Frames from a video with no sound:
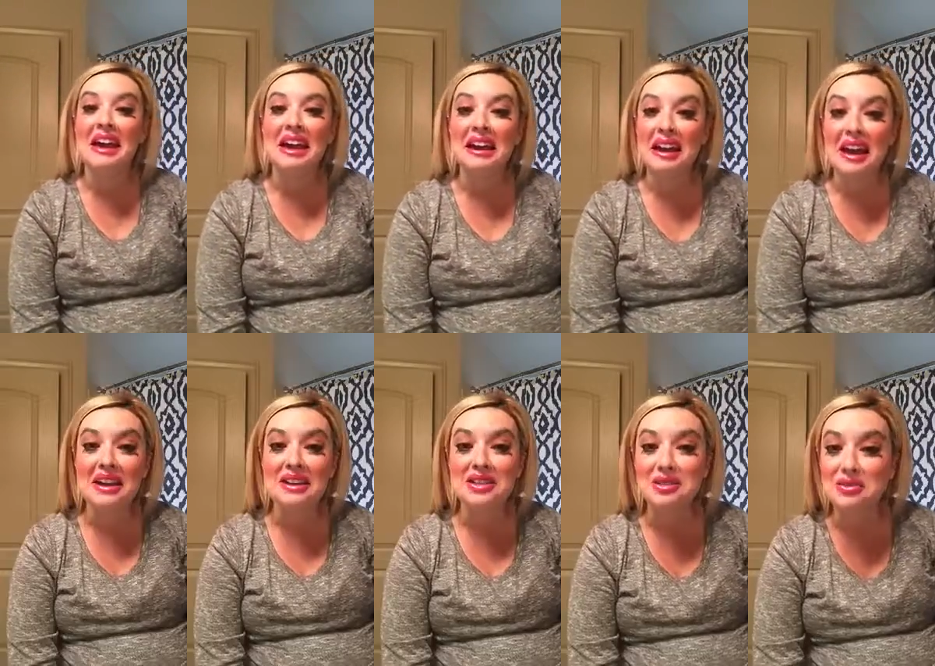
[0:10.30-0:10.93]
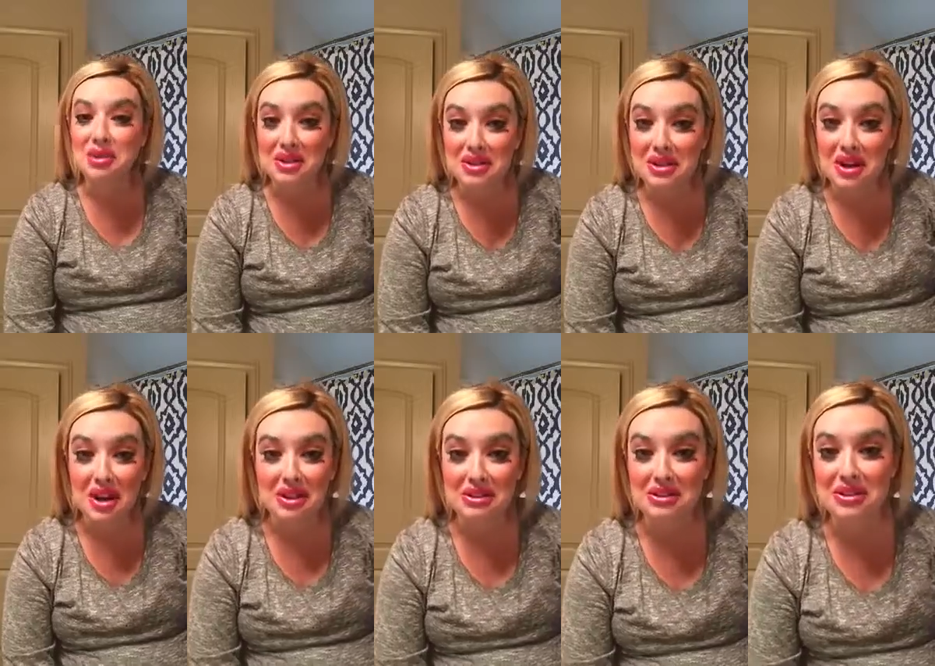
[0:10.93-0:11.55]
And I just want to
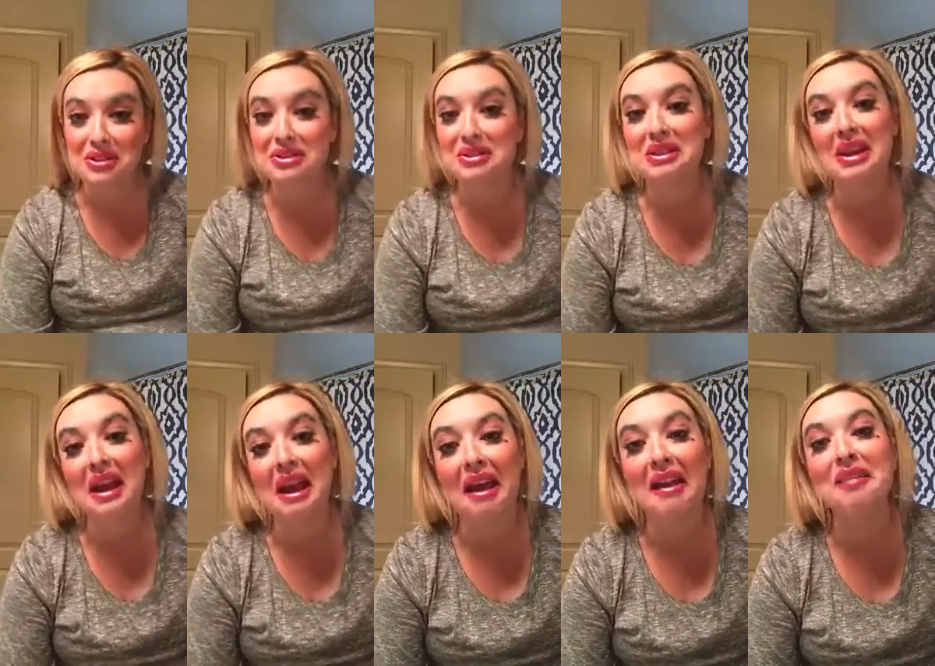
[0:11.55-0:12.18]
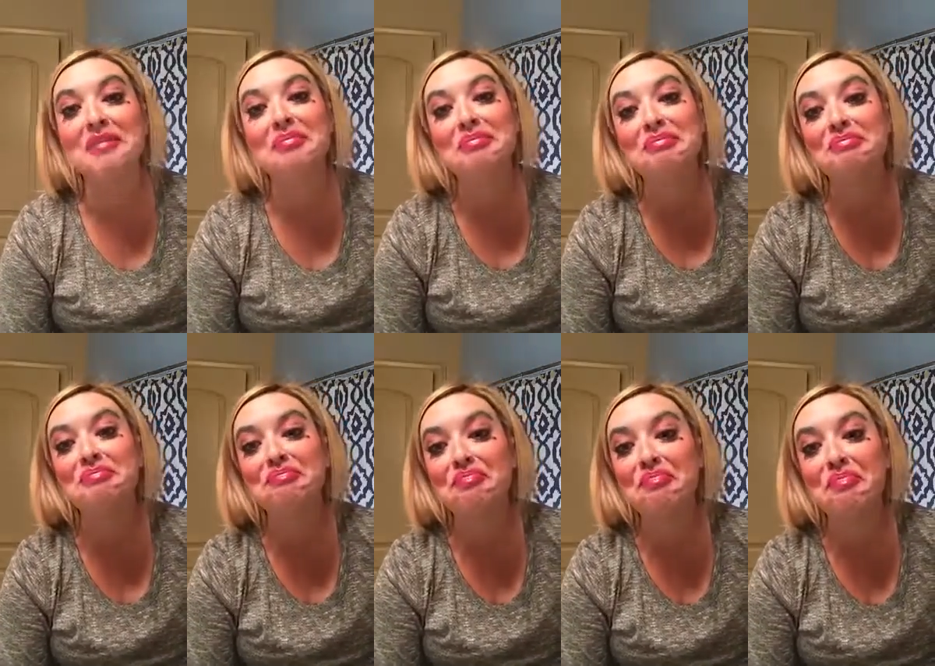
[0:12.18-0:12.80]
talk to you today
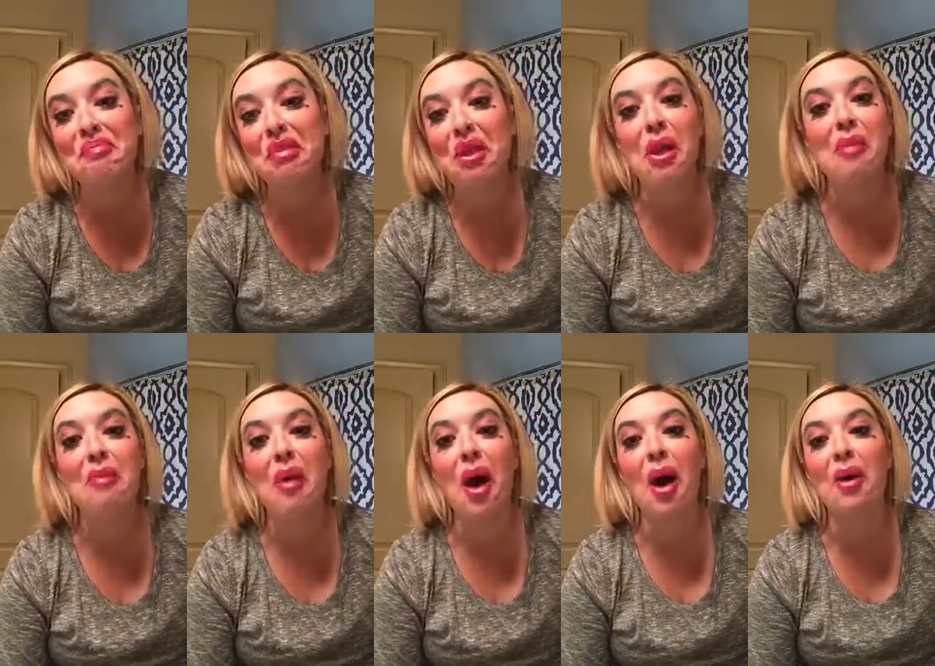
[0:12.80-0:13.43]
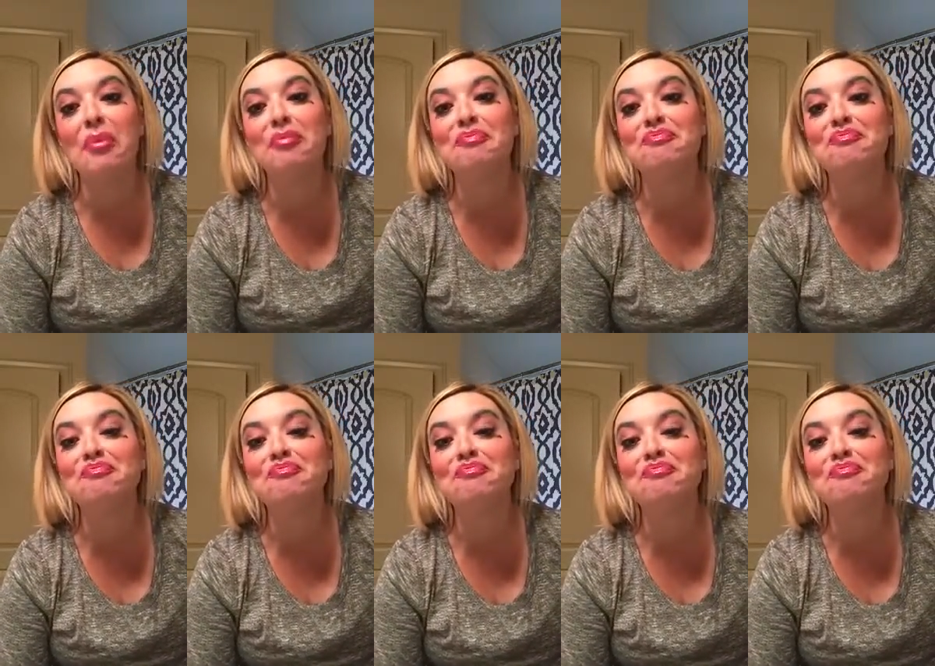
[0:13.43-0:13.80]
about